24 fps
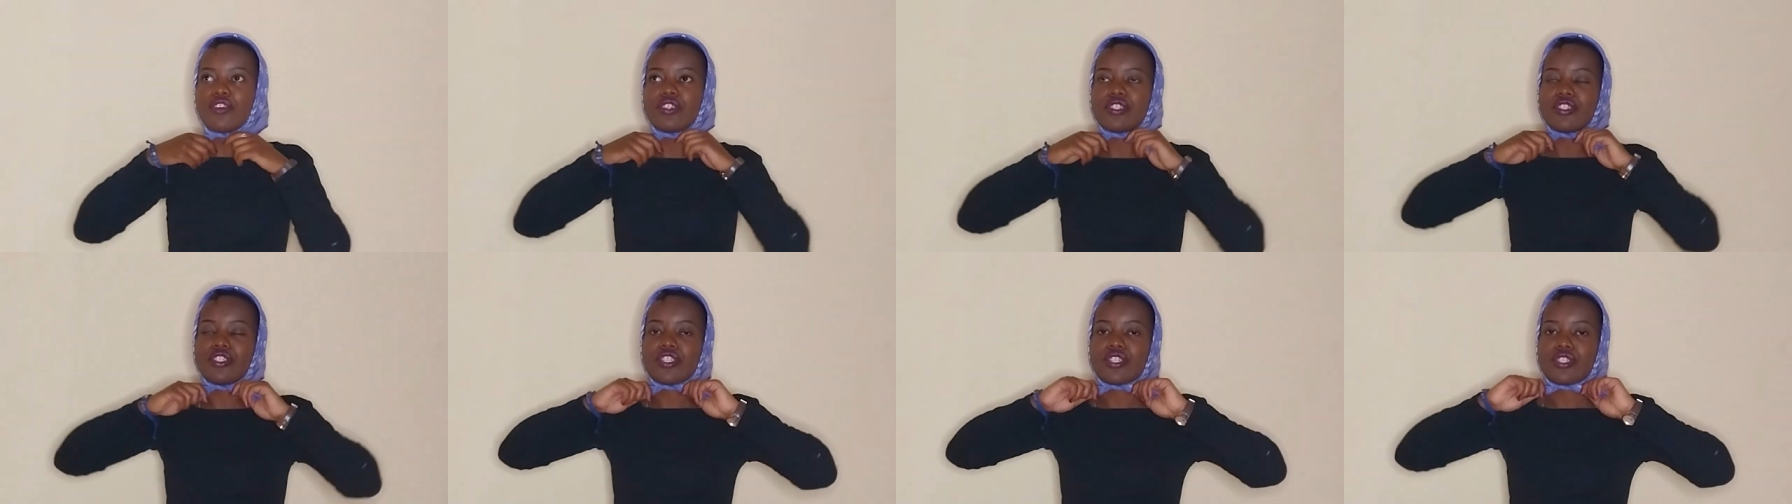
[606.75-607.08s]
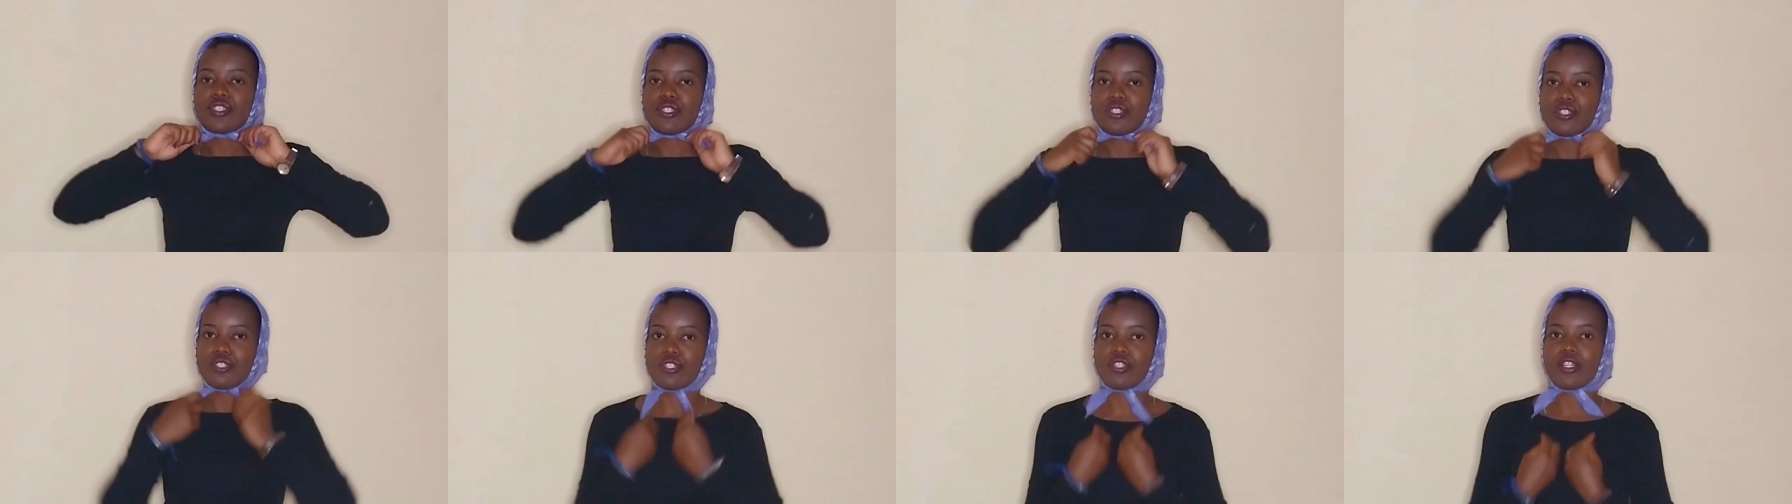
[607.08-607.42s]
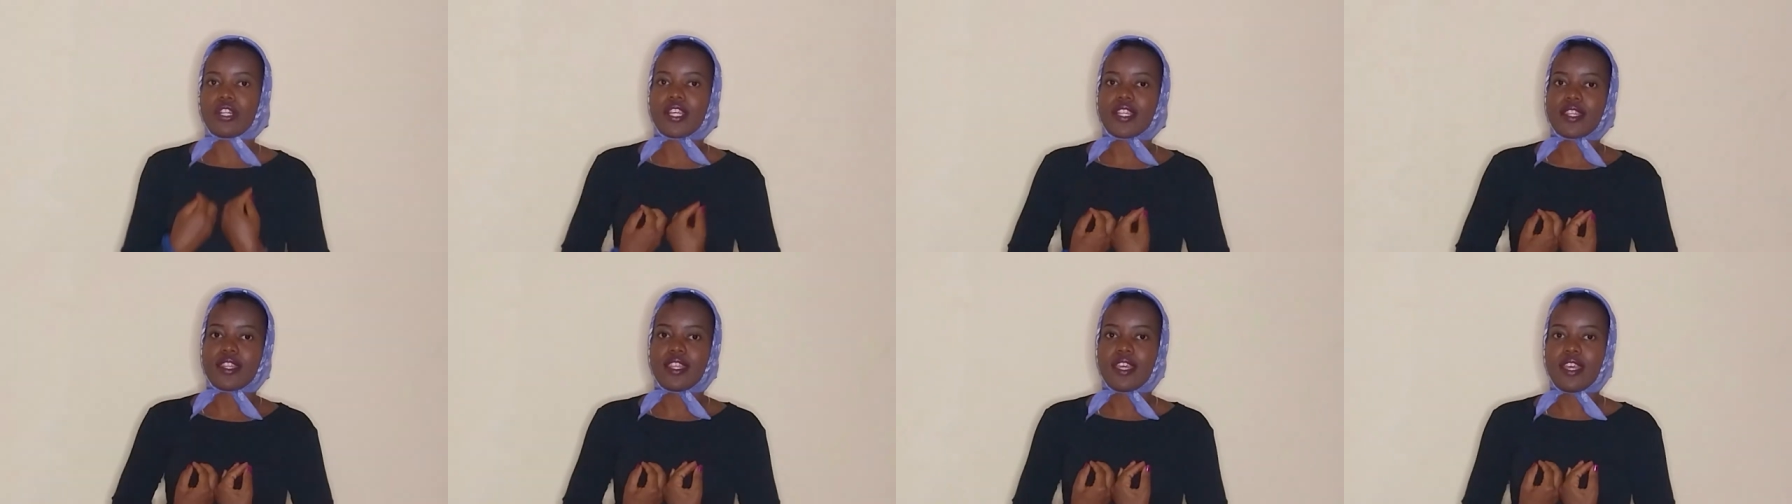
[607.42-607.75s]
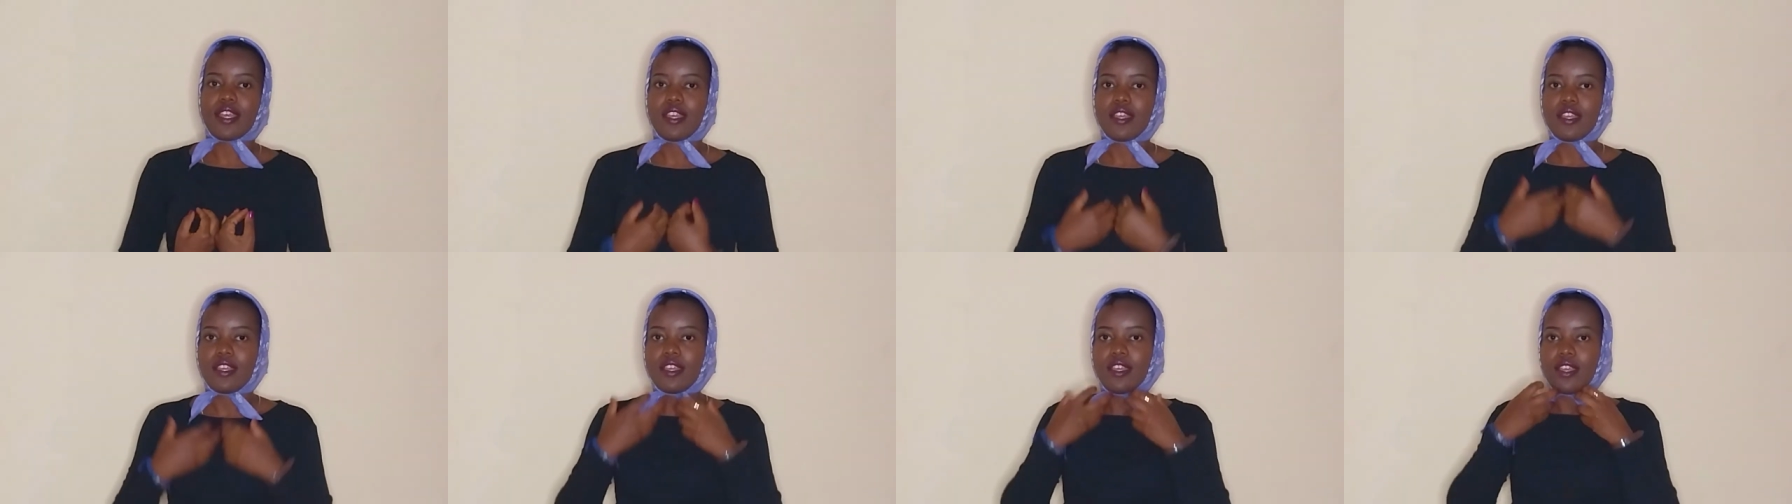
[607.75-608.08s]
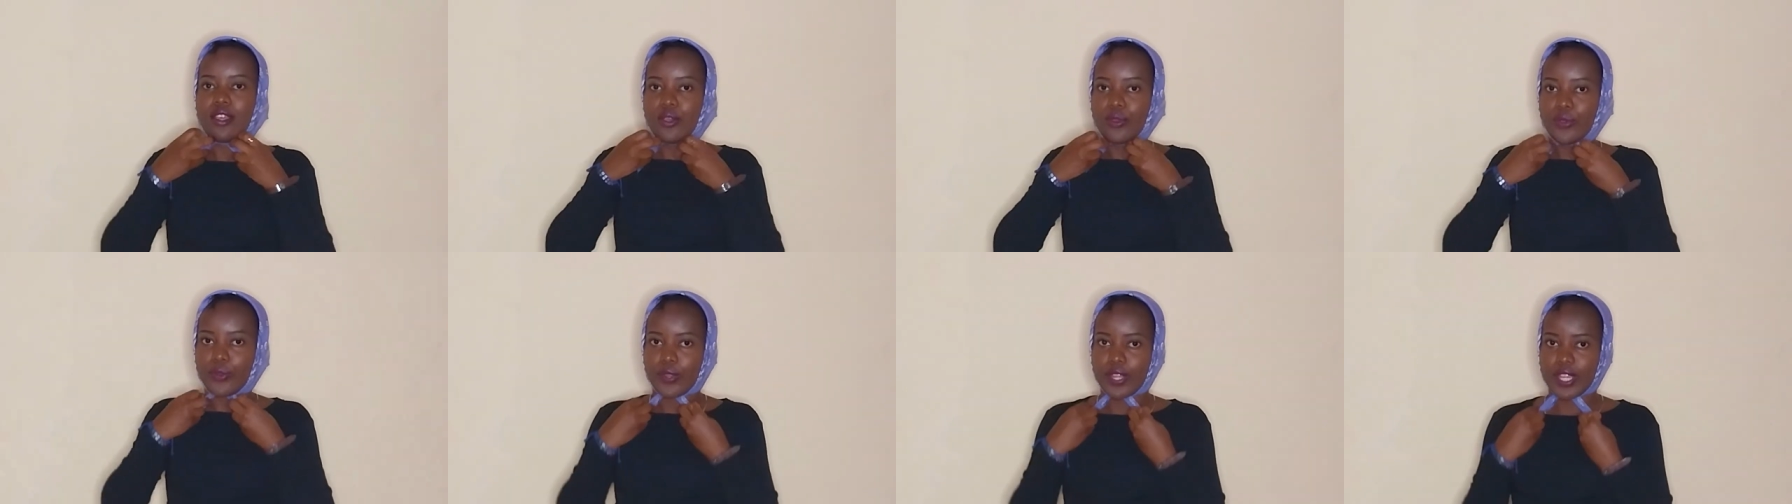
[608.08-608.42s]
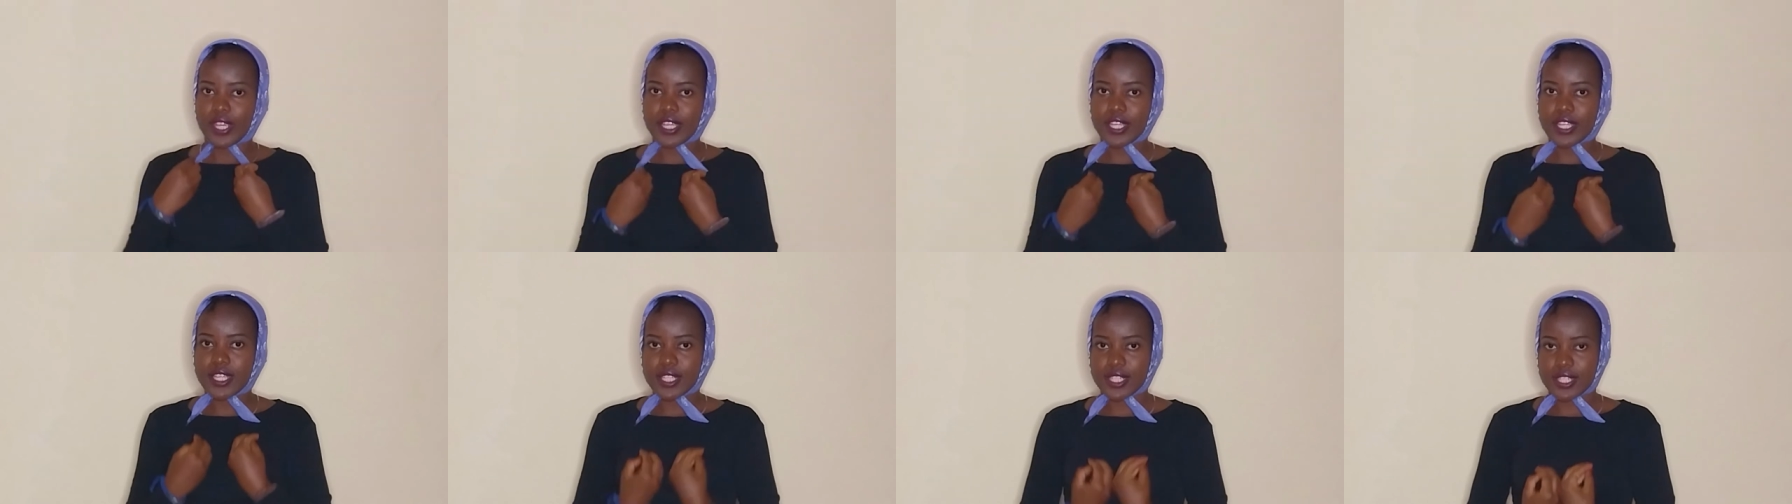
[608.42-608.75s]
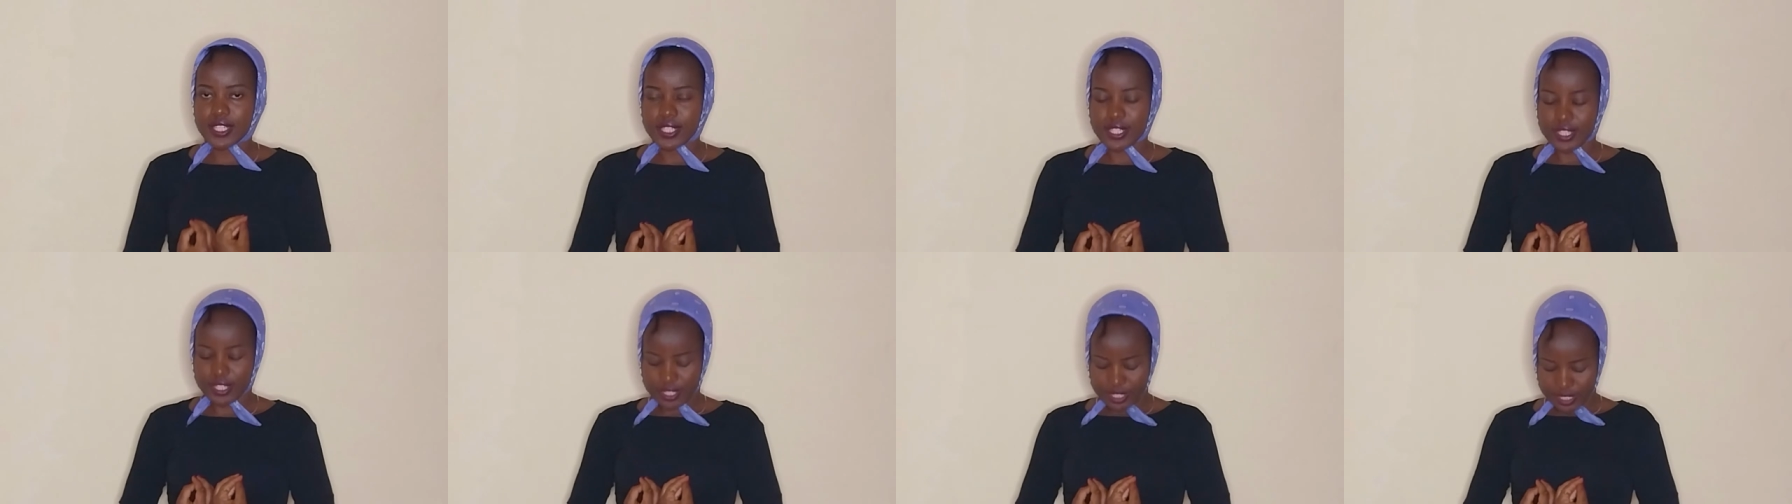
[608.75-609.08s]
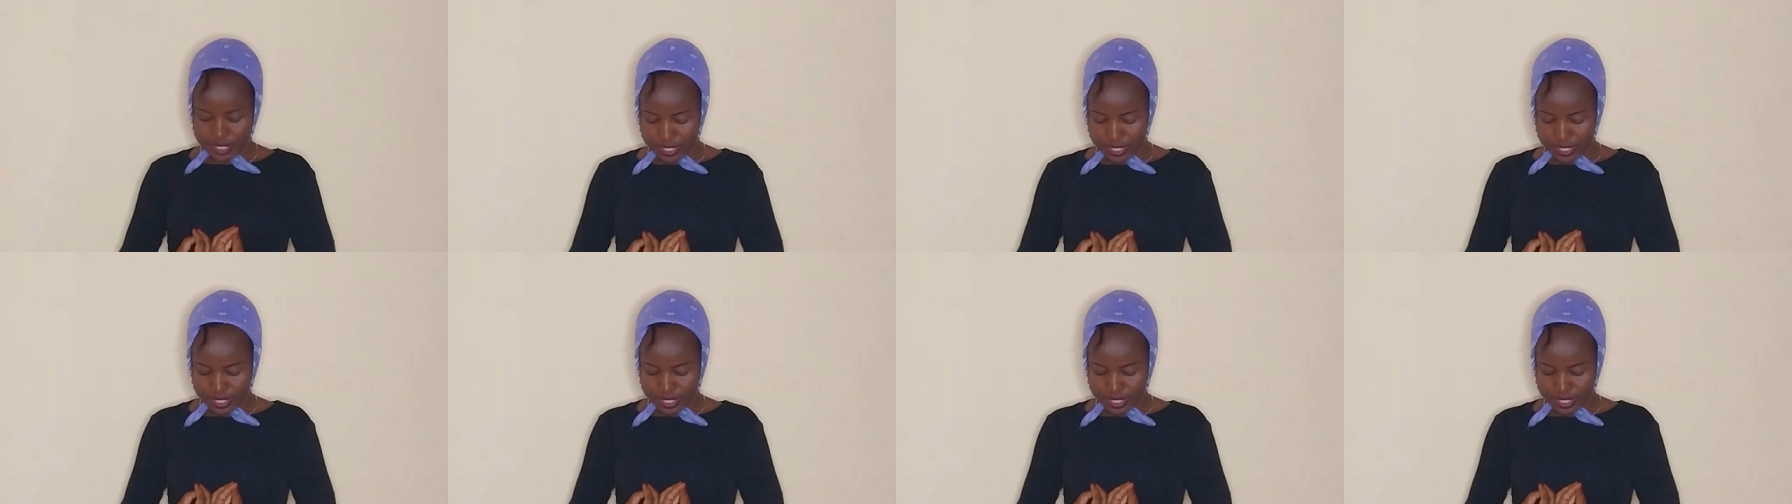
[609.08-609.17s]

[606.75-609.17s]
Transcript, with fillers: or just let the wings,